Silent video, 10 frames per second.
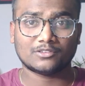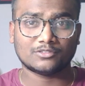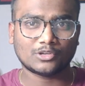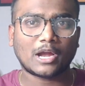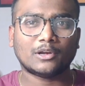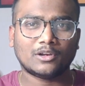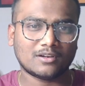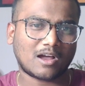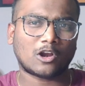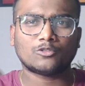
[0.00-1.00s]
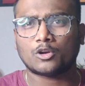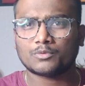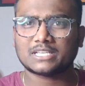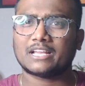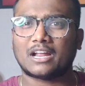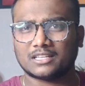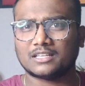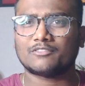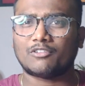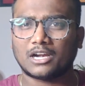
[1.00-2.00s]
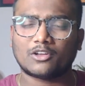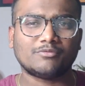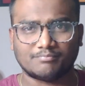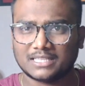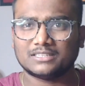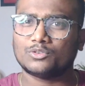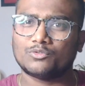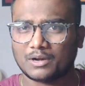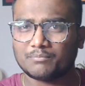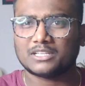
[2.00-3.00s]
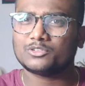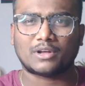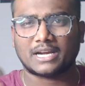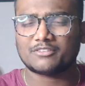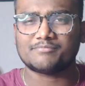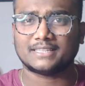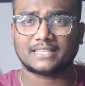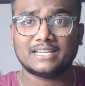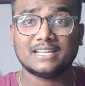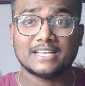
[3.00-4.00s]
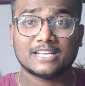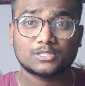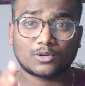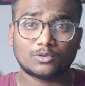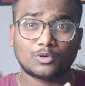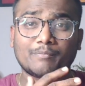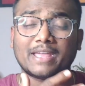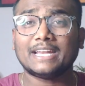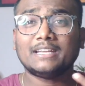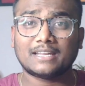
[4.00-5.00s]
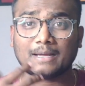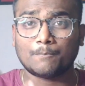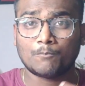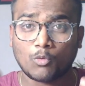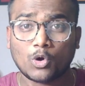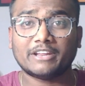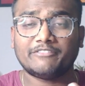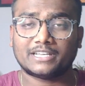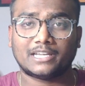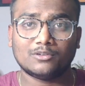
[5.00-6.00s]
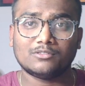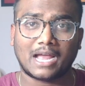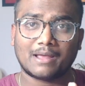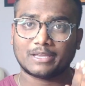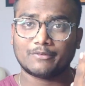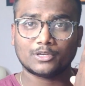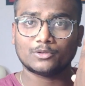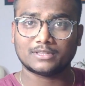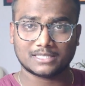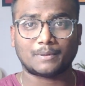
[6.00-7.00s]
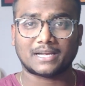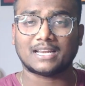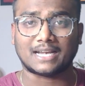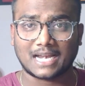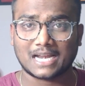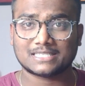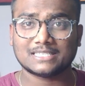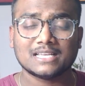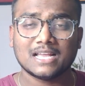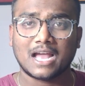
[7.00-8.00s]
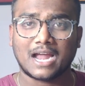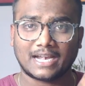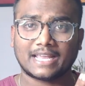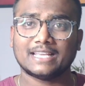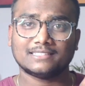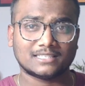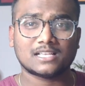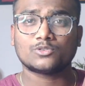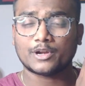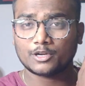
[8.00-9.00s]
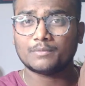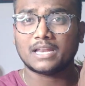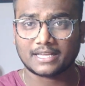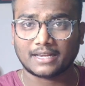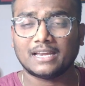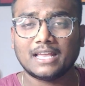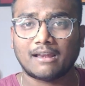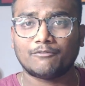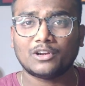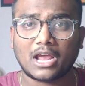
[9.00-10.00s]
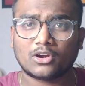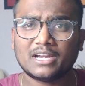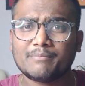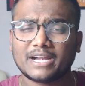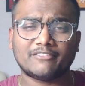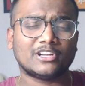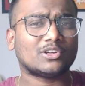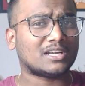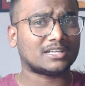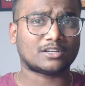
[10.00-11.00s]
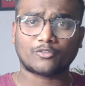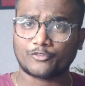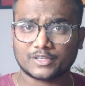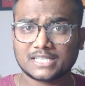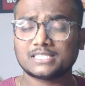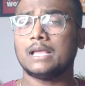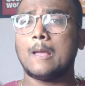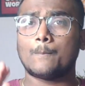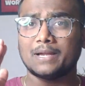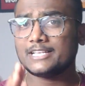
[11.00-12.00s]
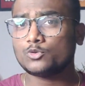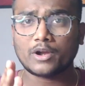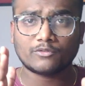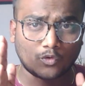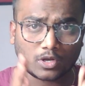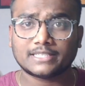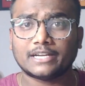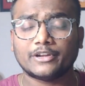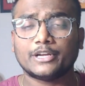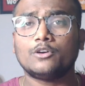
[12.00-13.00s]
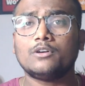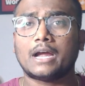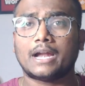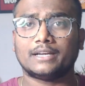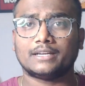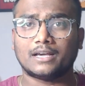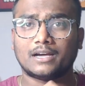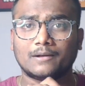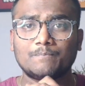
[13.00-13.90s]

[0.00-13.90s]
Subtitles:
you had almost like another 1 and a half month, right? So to make it more effective, I am giving you this particular analysis, and I guess this is going to be like really helpful. I already made a video related to physics. Please go and watch that video, and